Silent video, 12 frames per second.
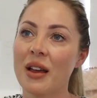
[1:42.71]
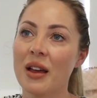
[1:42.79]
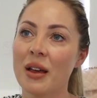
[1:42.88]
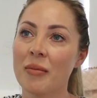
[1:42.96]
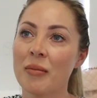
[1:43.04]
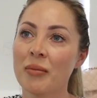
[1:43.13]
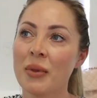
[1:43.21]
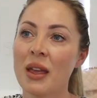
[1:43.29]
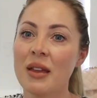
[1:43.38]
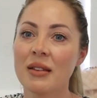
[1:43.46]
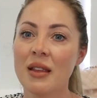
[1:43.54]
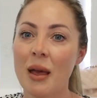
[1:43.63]

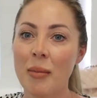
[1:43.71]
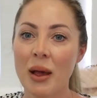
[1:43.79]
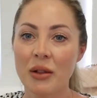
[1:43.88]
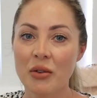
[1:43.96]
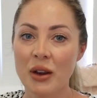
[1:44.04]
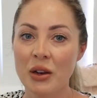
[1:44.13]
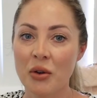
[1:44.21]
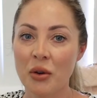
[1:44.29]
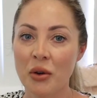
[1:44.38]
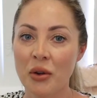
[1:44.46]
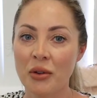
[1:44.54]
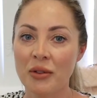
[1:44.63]
San
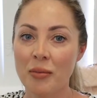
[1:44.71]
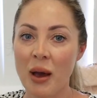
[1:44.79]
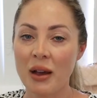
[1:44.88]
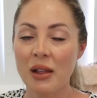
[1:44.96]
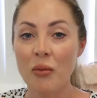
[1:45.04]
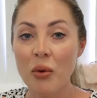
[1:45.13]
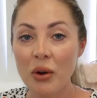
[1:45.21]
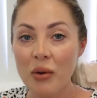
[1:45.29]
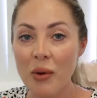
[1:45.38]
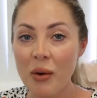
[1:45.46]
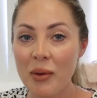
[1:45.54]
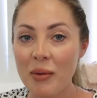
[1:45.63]
Pellegrino sparkling water
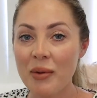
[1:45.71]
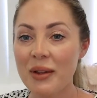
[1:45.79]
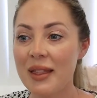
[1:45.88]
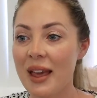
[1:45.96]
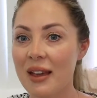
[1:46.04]
while we were in there